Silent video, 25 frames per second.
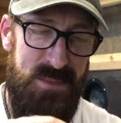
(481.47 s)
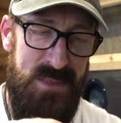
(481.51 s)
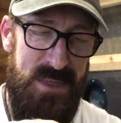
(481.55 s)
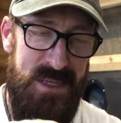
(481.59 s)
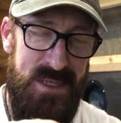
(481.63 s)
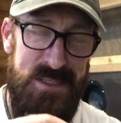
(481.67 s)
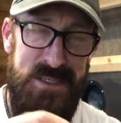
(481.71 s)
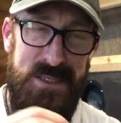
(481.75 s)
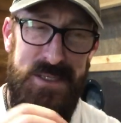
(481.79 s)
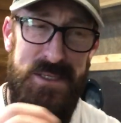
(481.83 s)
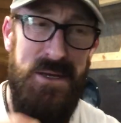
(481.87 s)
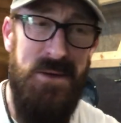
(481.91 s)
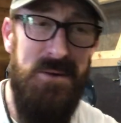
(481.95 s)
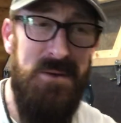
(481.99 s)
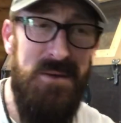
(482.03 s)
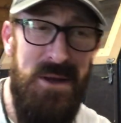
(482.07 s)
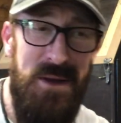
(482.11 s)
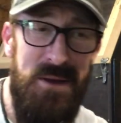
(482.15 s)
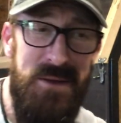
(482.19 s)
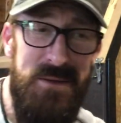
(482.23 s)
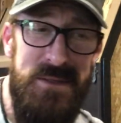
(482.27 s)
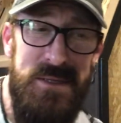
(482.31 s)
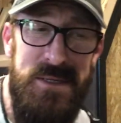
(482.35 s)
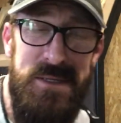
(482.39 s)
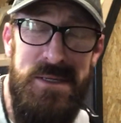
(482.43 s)
still
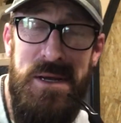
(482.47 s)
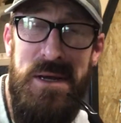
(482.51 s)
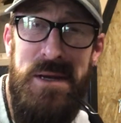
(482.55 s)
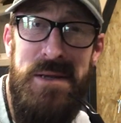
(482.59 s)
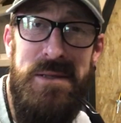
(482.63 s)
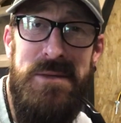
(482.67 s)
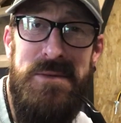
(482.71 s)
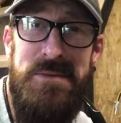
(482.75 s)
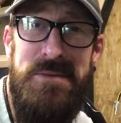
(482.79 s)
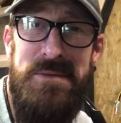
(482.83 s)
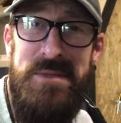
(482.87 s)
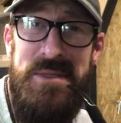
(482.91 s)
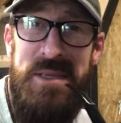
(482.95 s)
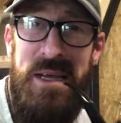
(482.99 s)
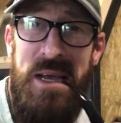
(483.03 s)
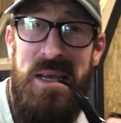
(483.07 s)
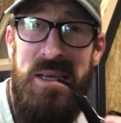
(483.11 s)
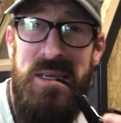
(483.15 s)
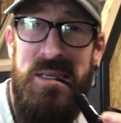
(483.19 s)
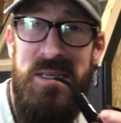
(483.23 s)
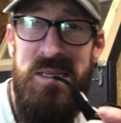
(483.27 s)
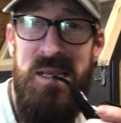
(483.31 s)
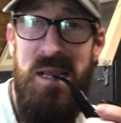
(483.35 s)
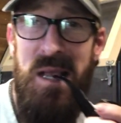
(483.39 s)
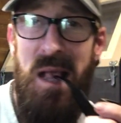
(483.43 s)
can't decide on
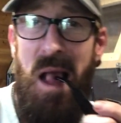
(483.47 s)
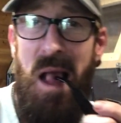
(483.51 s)
taste.